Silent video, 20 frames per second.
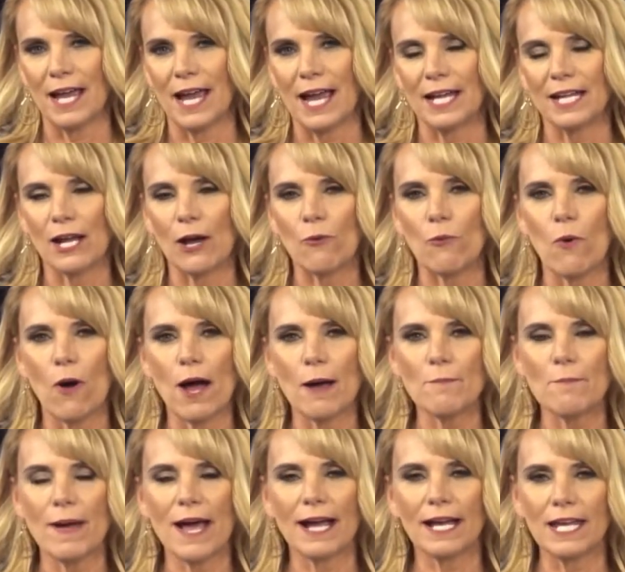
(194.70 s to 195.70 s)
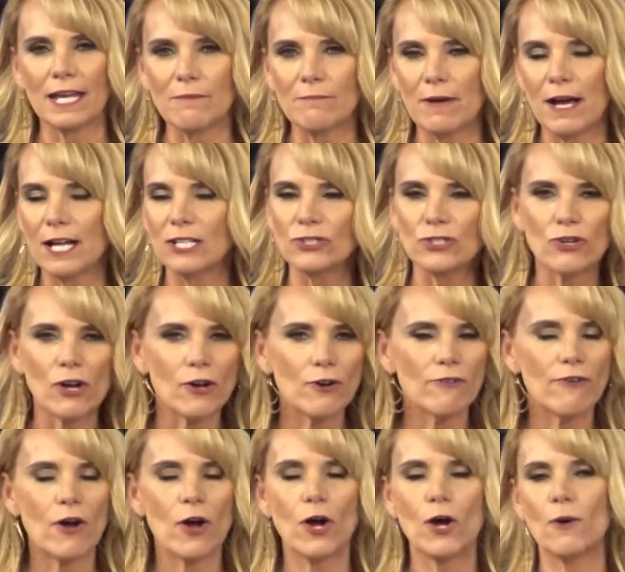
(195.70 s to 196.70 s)
And I walked back in, I
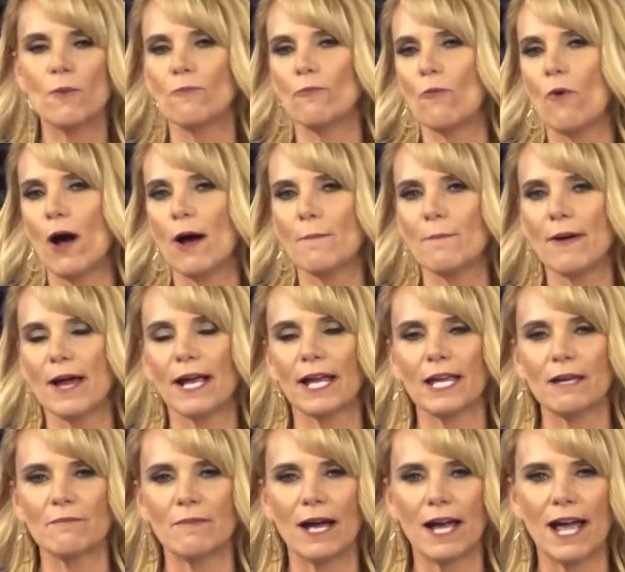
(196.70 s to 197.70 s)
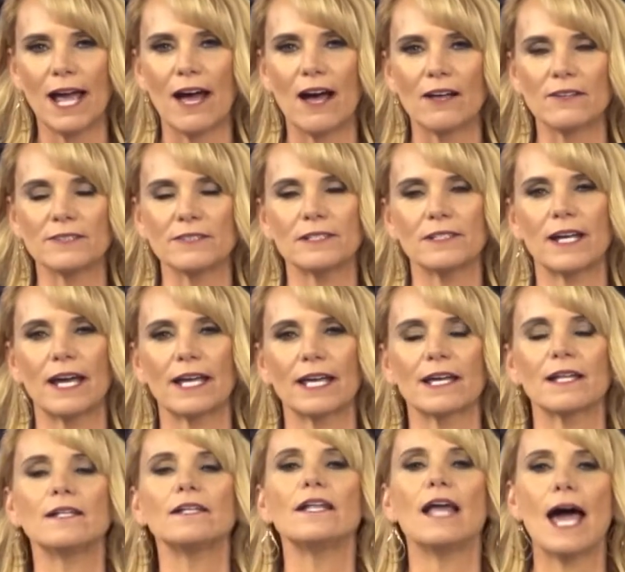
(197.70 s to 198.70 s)
drove home, walked back in my house, and I
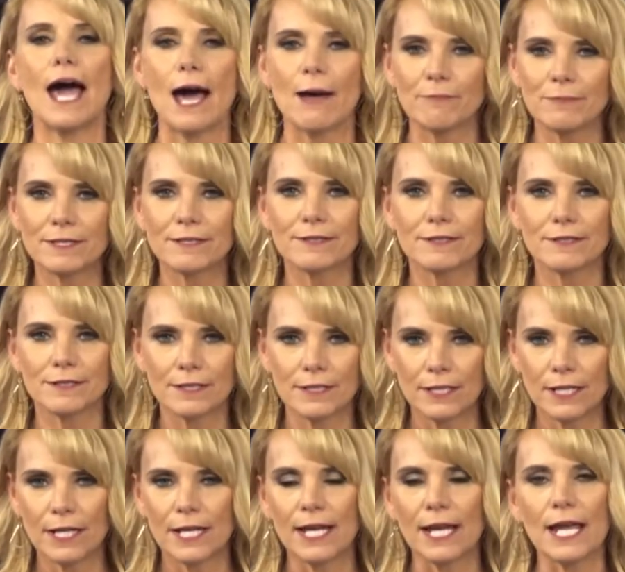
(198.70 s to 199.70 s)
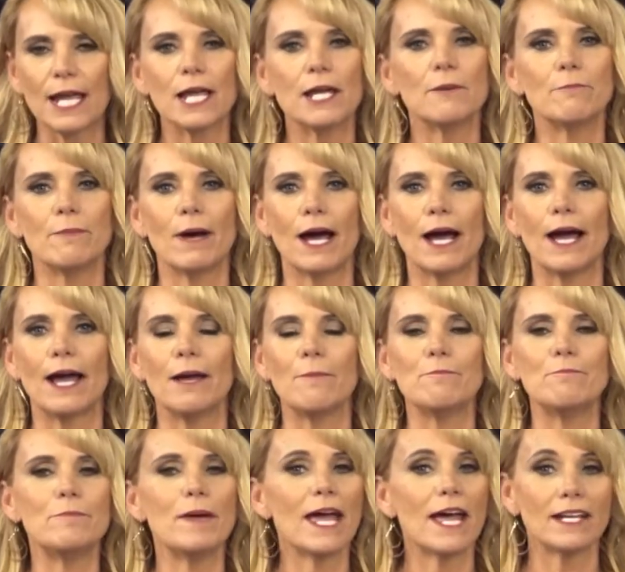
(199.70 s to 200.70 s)
collapsed in my
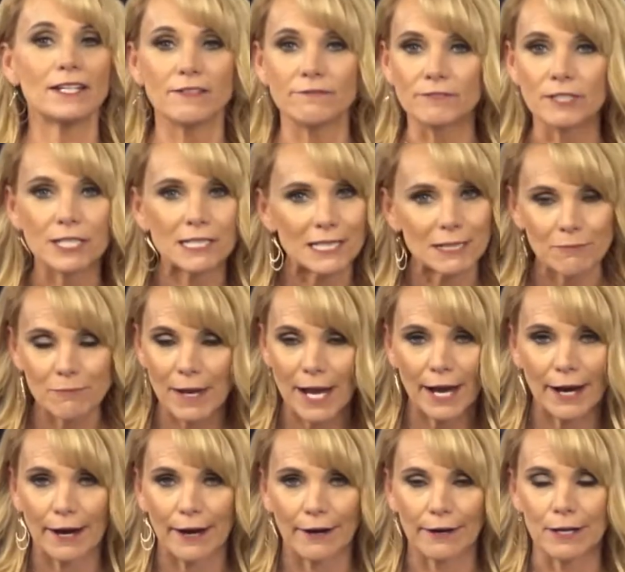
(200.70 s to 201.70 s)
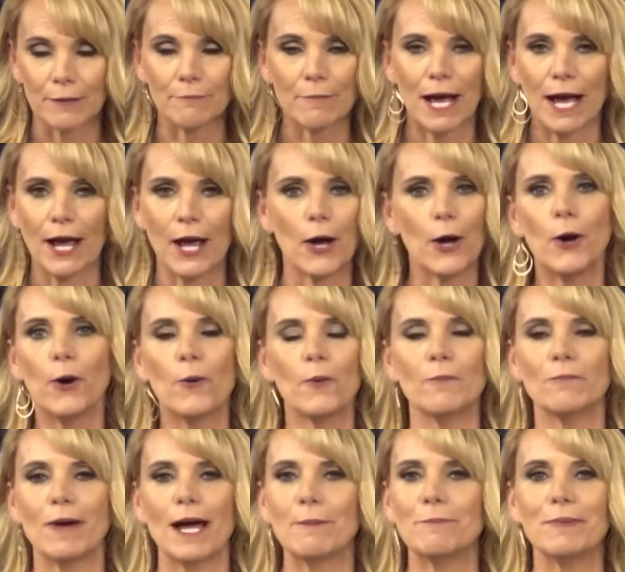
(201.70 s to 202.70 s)
bed of despair, in my
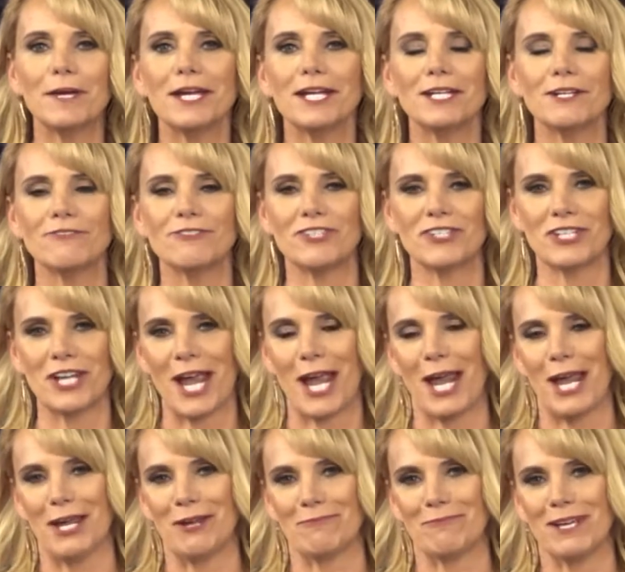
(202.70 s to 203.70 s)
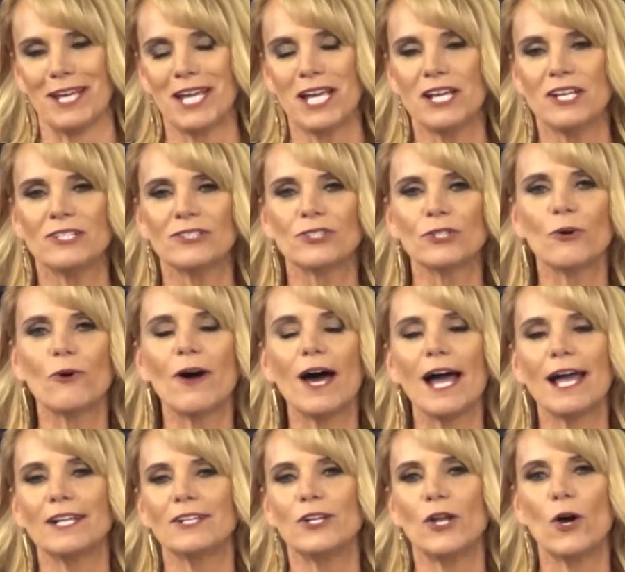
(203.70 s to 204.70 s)
home, my pit of shame. So
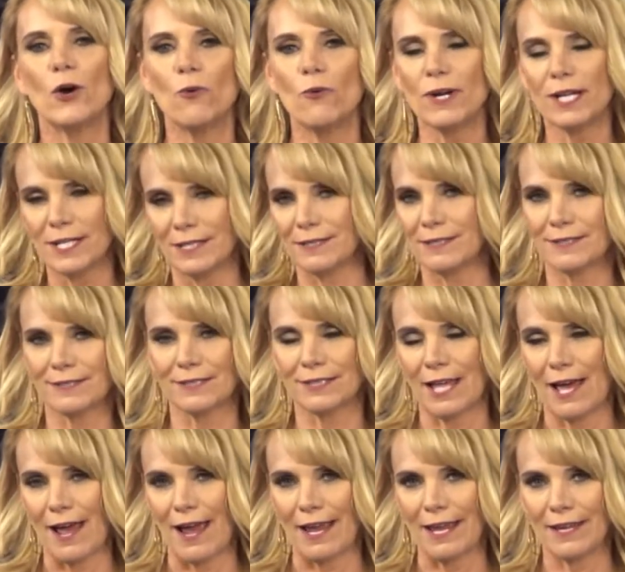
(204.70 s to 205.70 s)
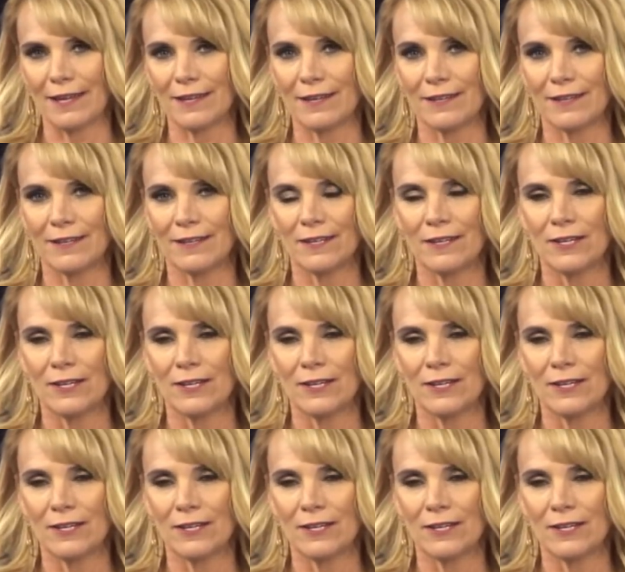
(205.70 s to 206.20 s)
I know what it's like